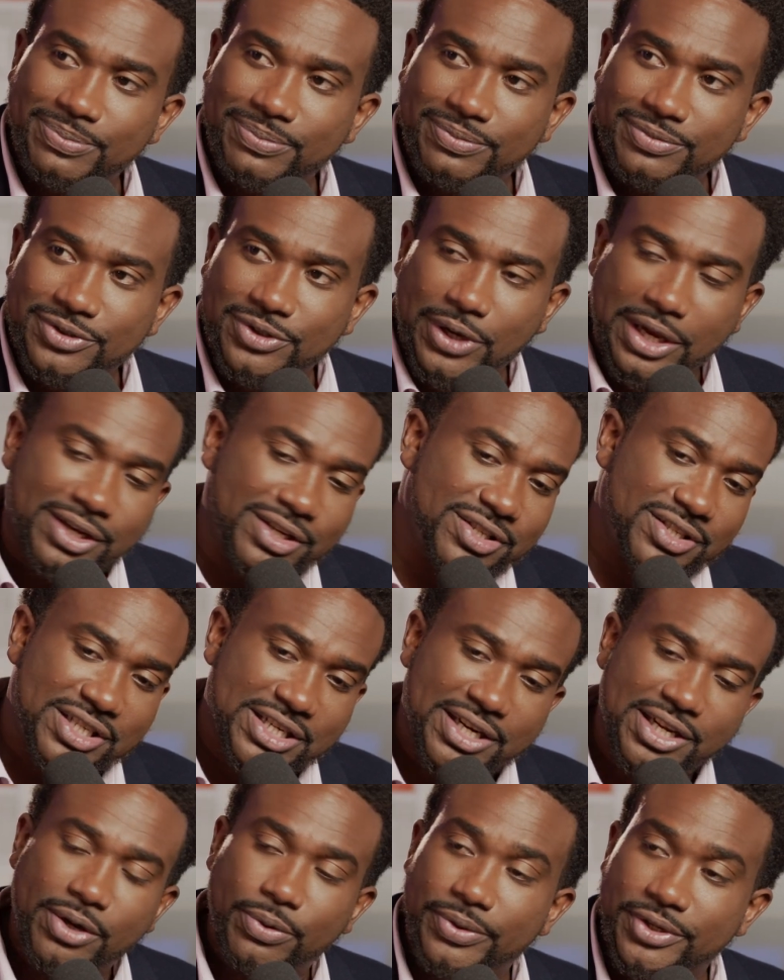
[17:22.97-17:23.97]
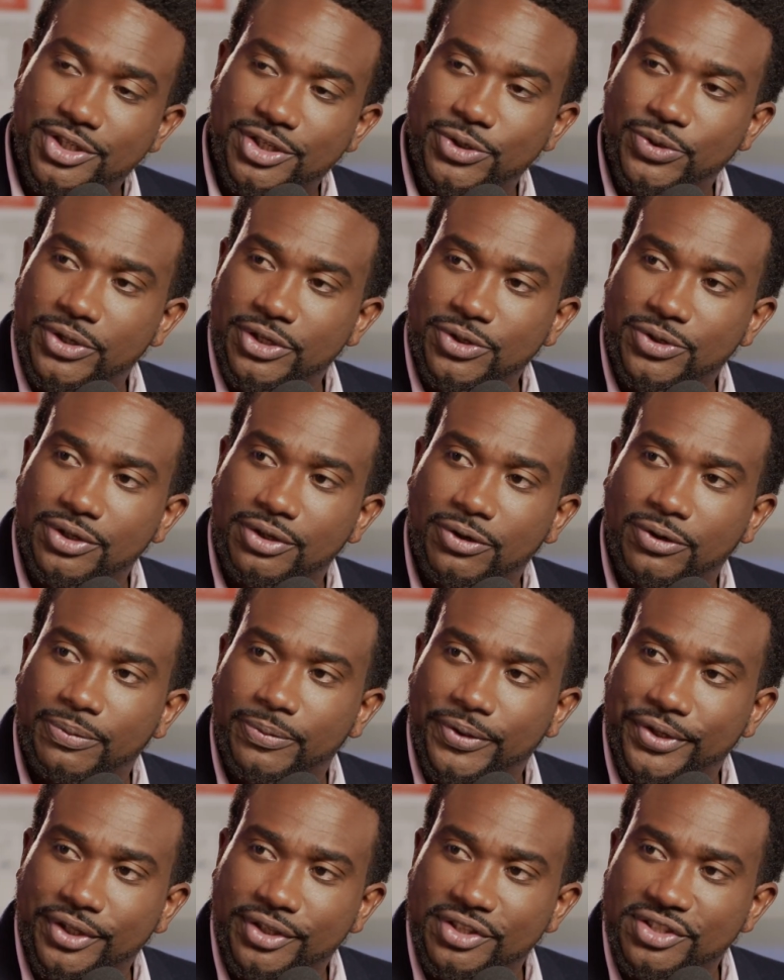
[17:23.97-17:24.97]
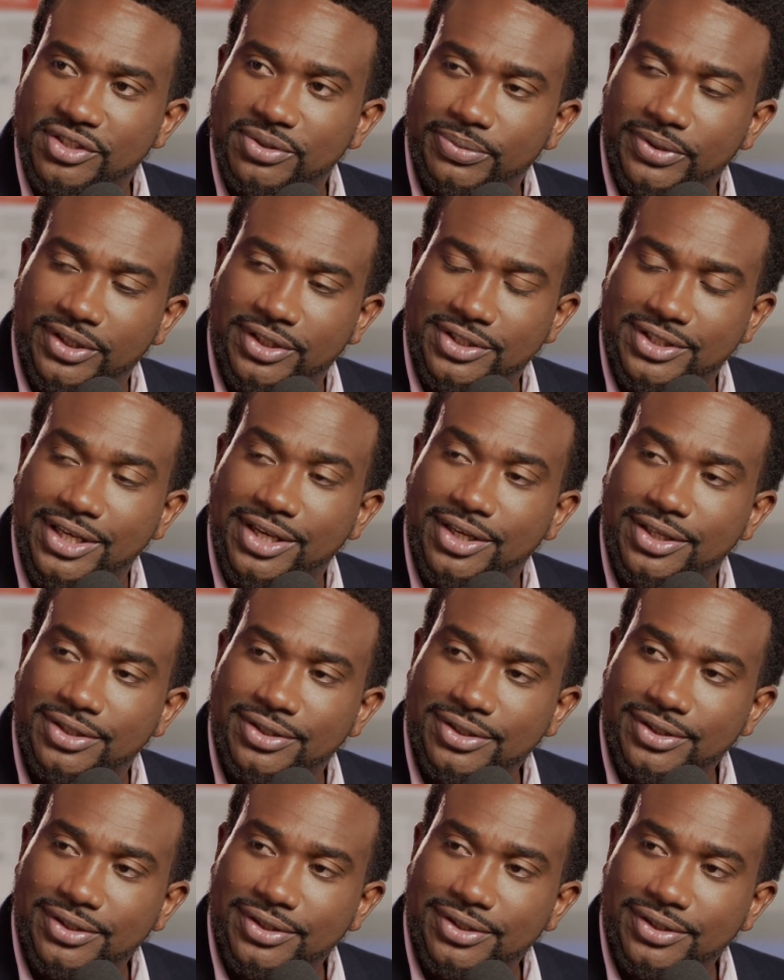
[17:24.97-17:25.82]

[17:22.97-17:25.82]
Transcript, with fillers: So I can share that with you and you could onboard a customer in a second